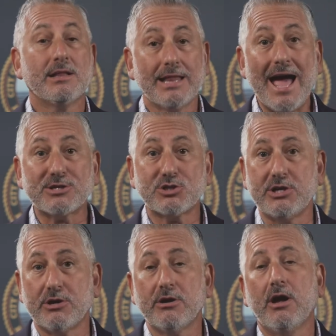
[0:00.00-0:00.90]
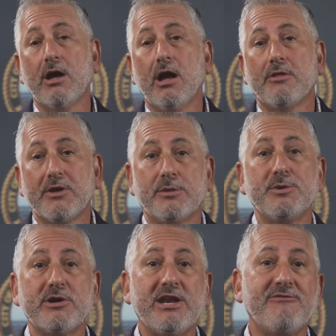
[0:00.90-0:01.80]
Last year, the
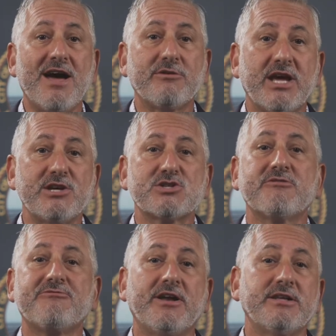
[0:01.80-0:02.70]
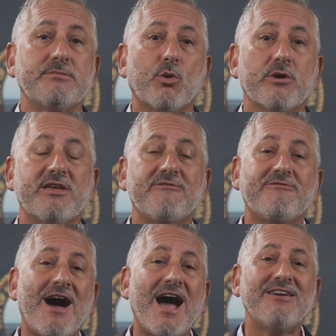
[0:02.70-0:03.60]
Community Foundation funded more than
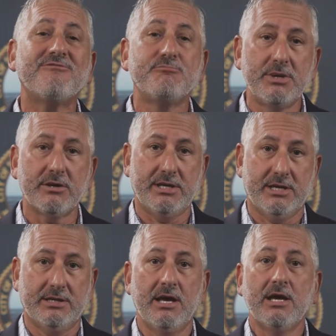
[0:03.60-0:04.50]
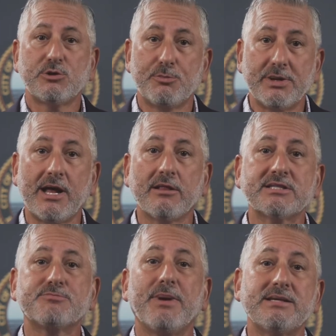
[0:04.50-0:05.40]
$5 million to
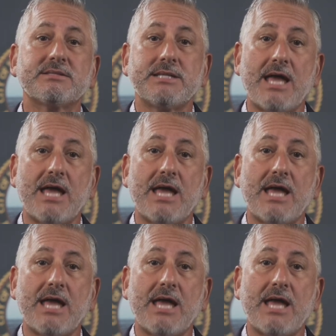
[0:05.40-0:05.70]
Pinellas-based